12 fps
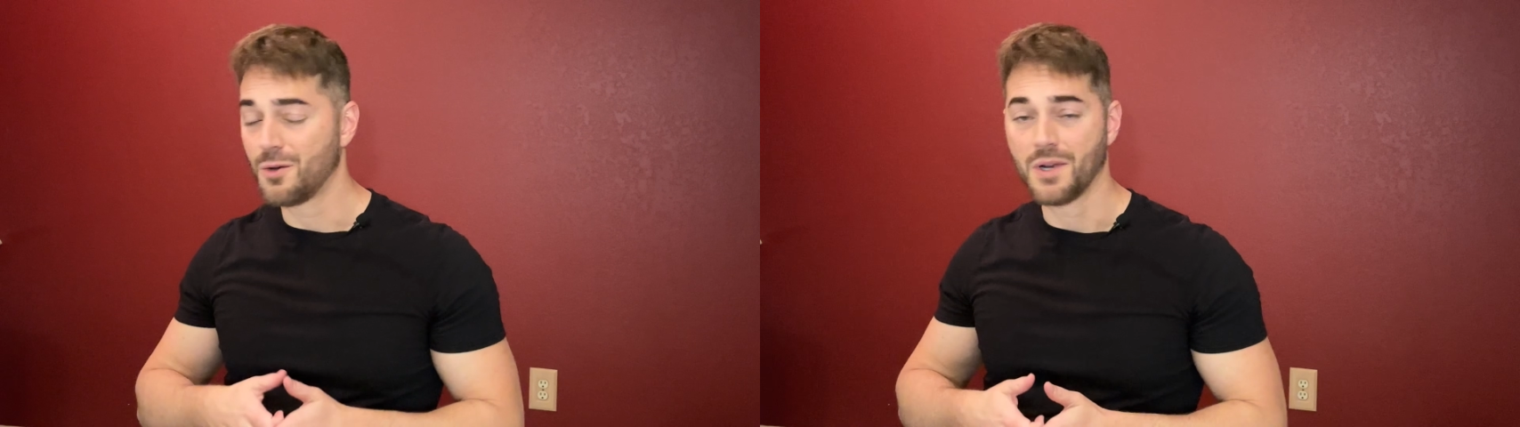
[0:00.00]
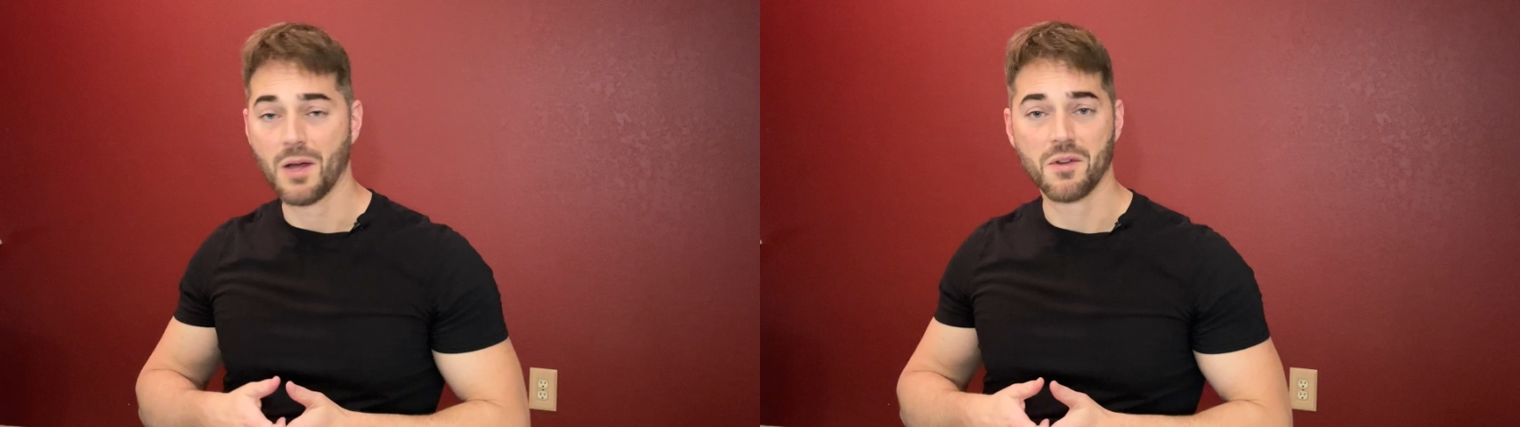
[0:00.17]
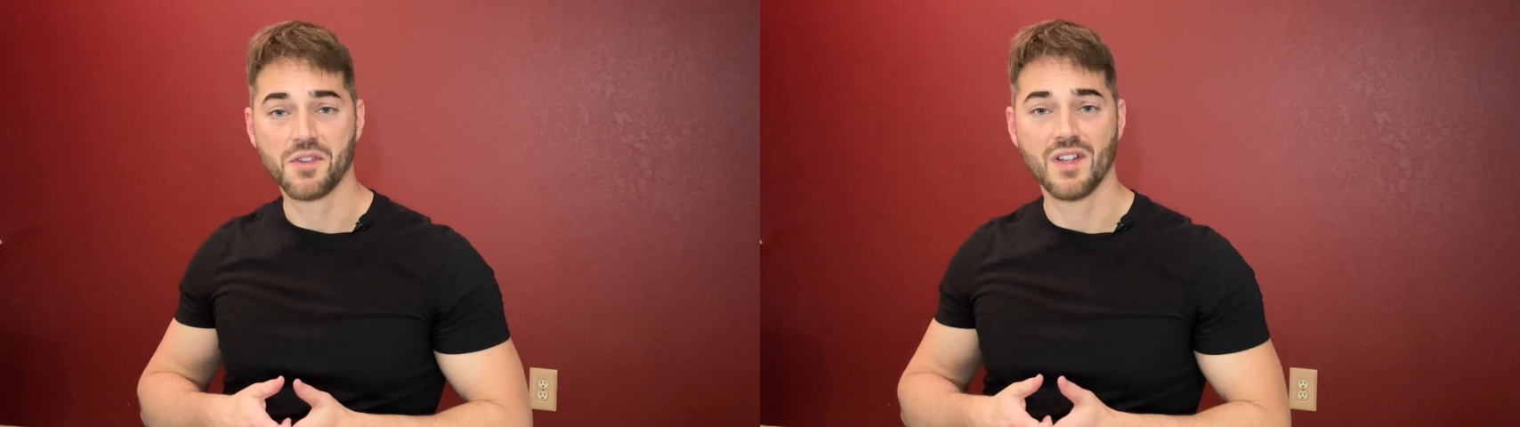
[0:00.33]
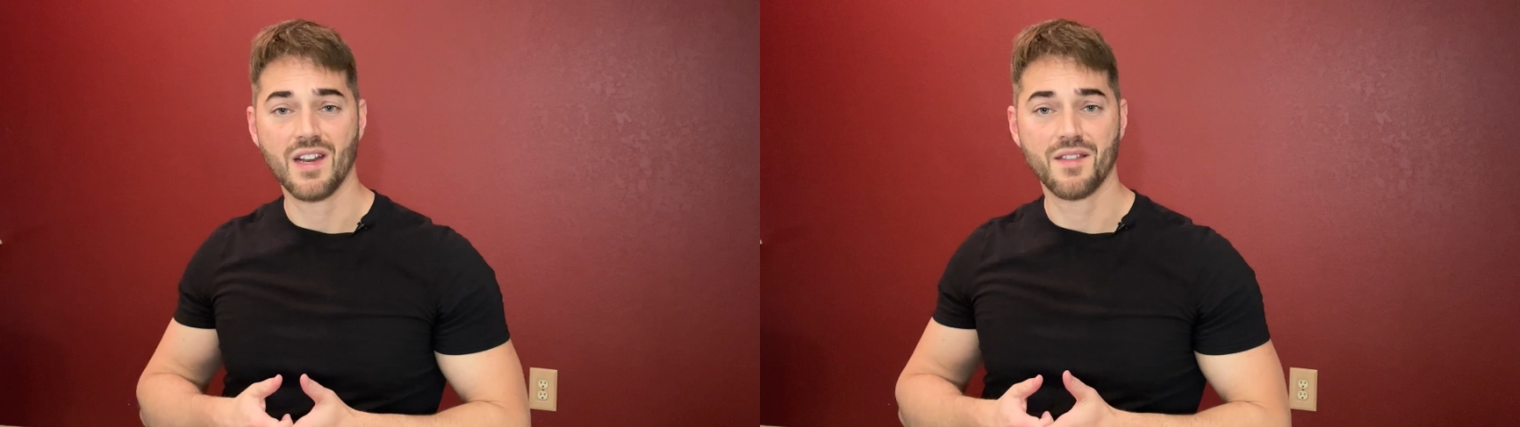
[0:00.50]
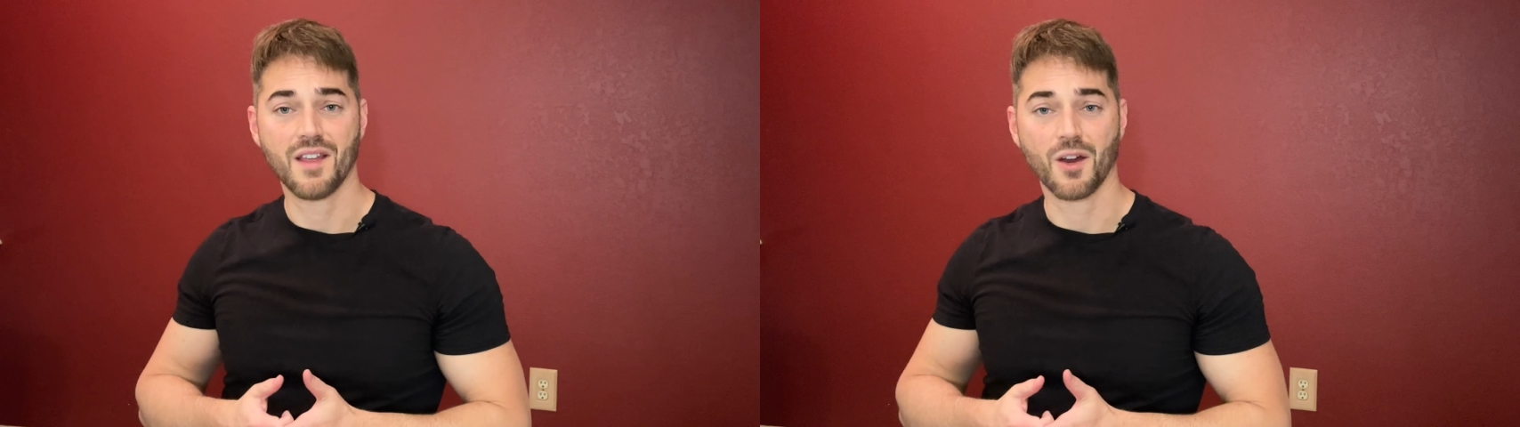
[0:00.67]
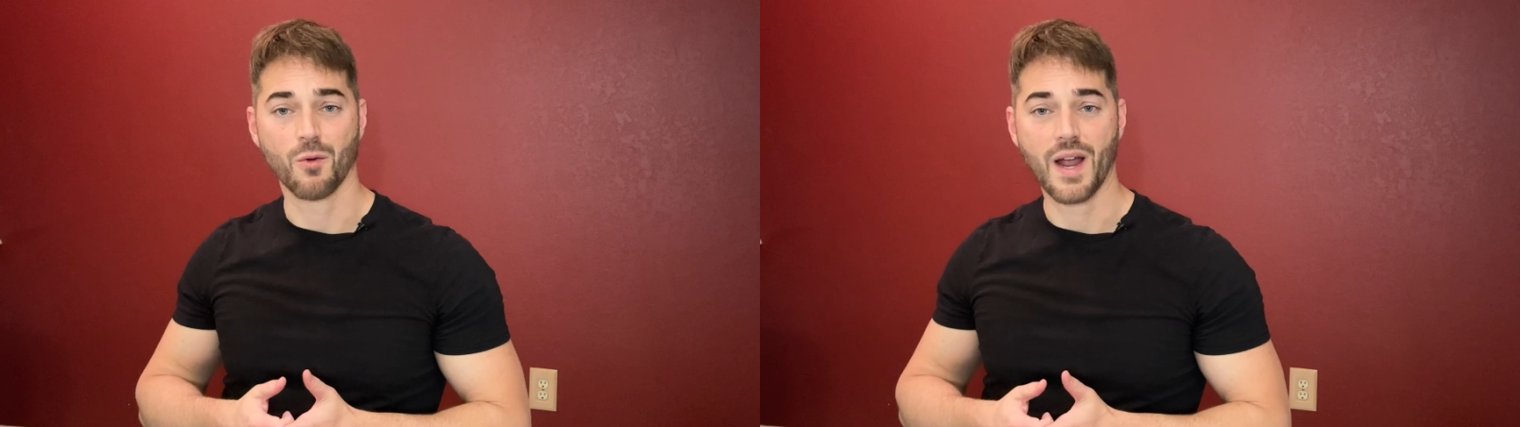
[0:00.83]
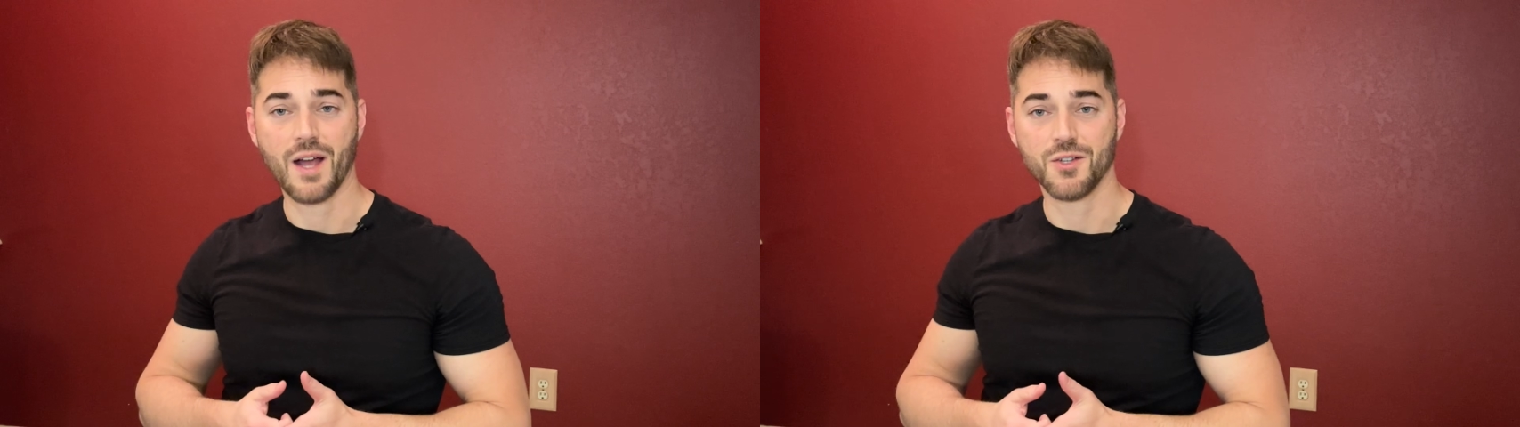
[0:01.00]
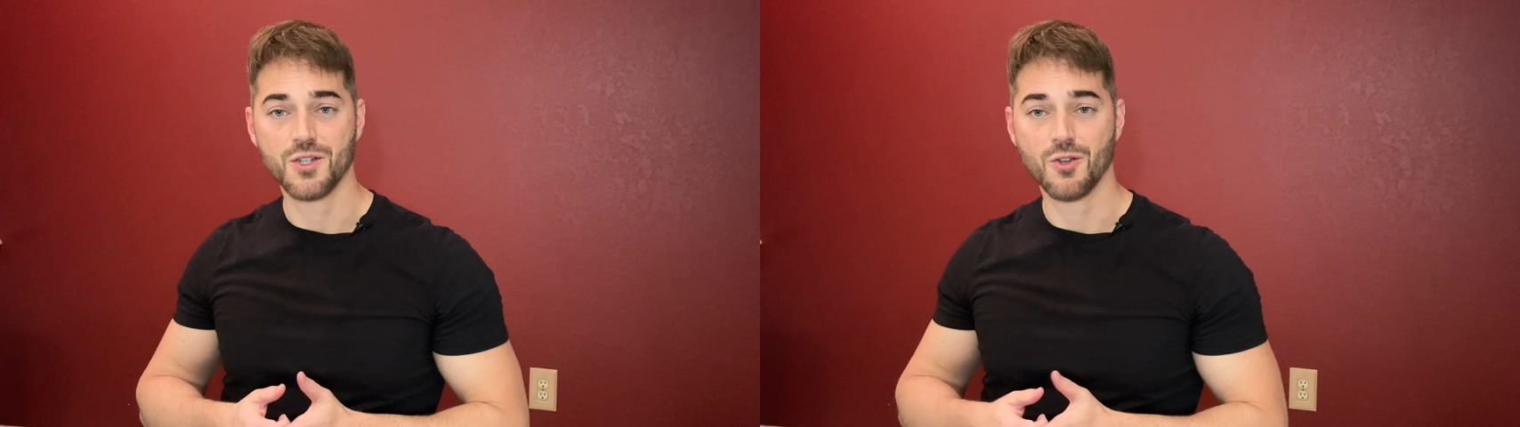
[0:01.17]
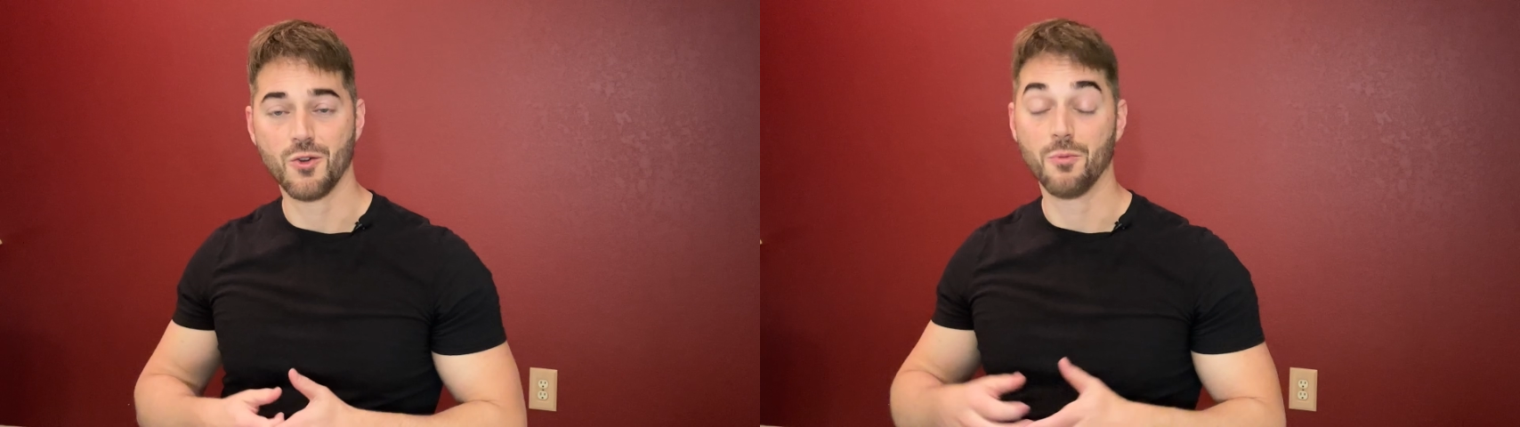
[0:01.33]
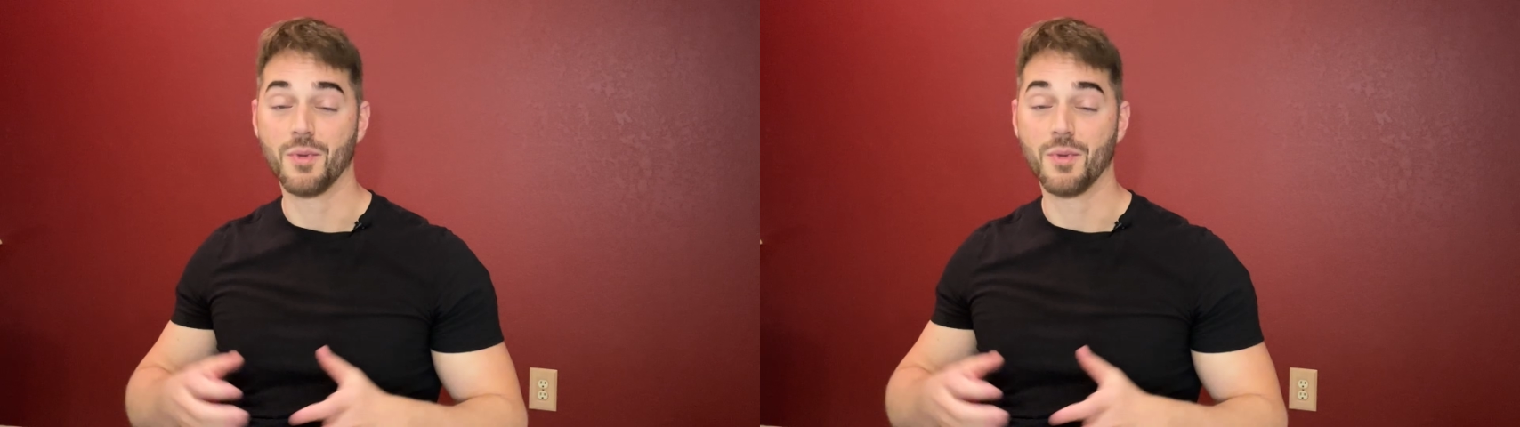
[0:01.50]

notice anything around you,